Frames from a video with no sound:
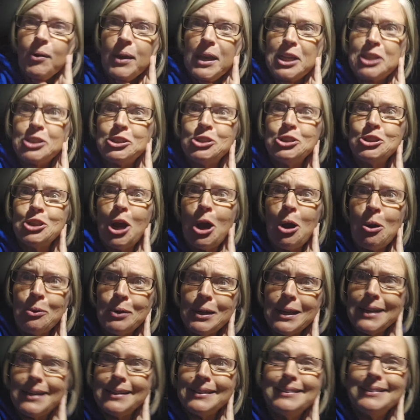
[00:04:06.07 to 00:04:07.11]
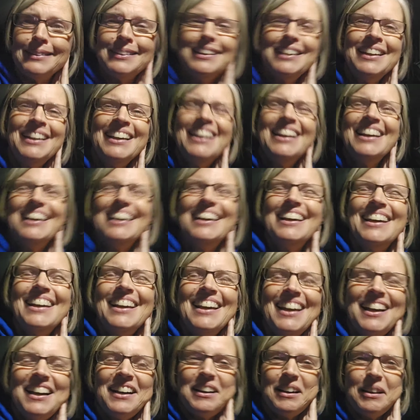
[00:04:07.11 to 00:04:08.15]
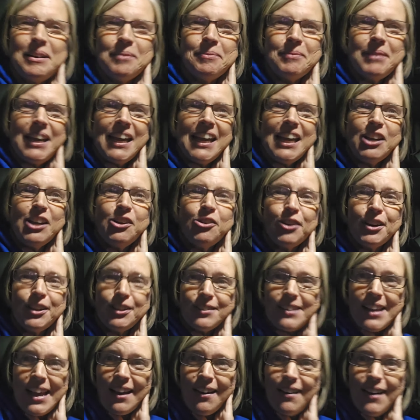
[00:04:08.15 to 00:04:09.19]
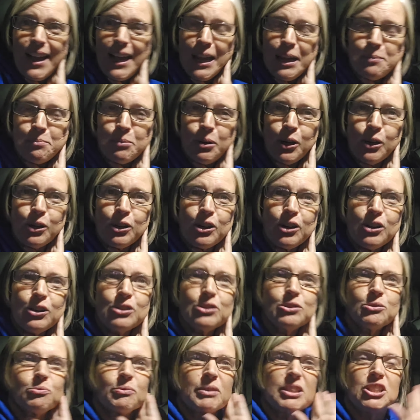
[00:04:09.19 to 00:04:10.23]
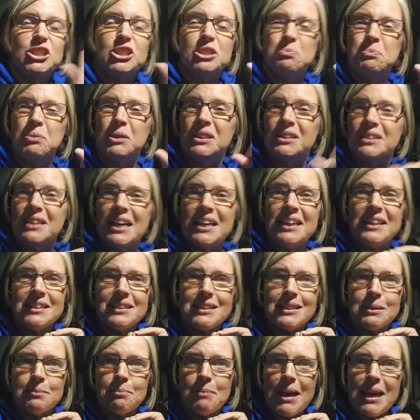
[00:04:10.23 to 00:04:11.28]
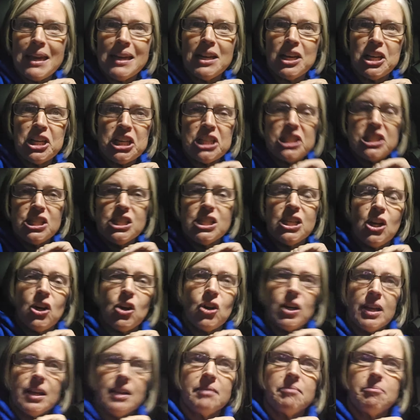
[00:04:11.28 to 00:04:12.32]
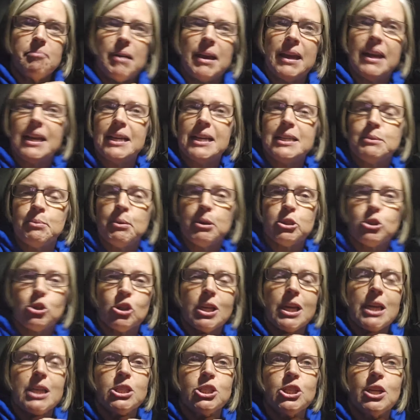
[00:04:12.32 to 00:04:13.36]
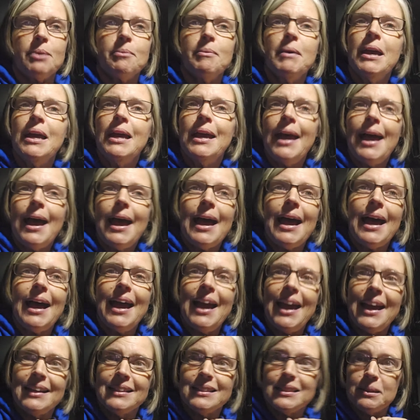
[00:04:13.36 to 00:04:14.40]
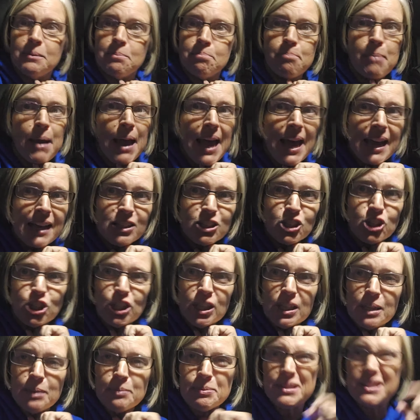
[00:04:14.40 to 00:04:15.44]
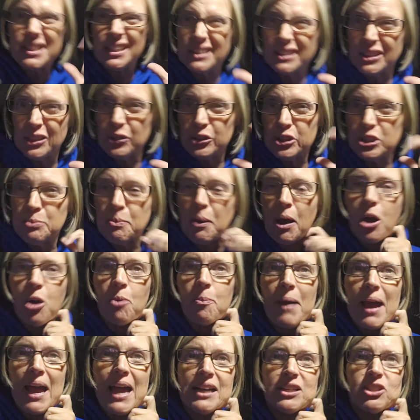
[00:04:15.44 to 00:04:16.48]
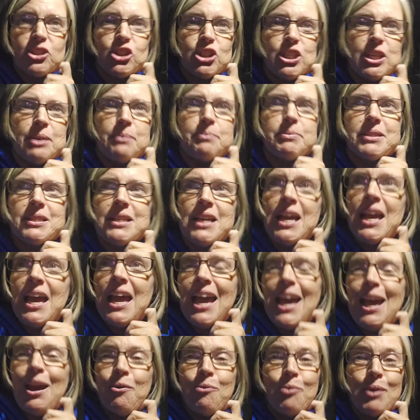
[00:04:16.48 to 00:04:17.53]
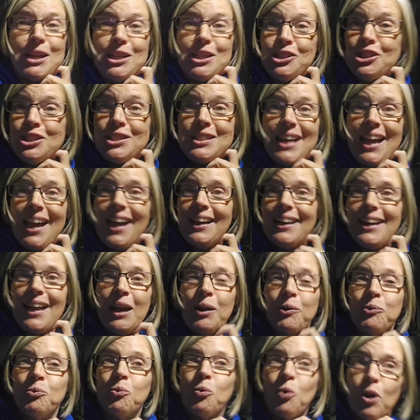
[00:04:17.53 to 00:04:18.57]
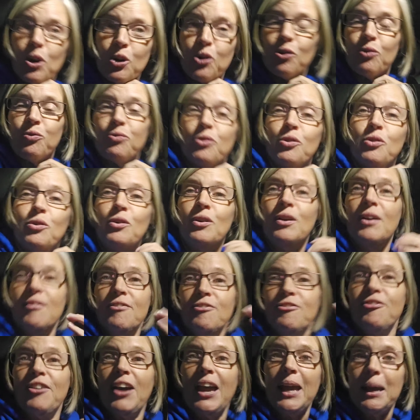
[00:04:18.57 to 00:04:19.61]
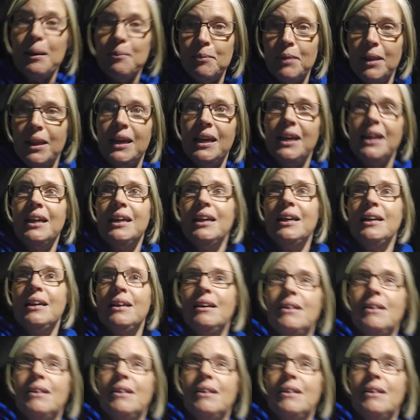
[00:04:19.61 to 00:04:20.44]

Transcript: Oh, he's yawning. He grilled out hamburgers. We just put lettuce, tomato, onion on it, mayonnaise, mustard, ketchup. I had some bag chips, the little small bag chips. And we just had a wonderful family